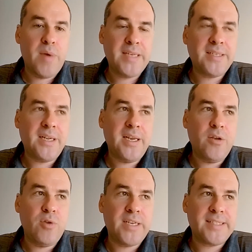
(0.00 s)
Basically,
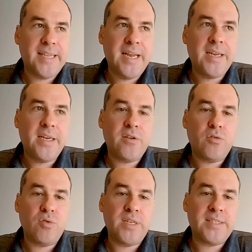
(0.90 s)
you extend it
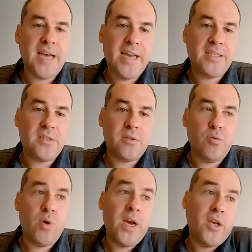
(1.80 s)
to the sites
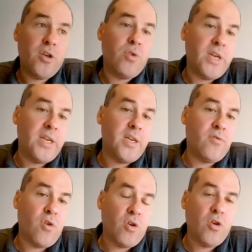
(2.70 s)
where you need it
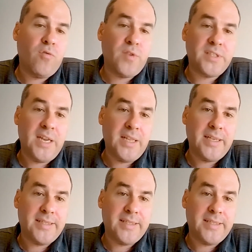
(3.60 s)
for your facilities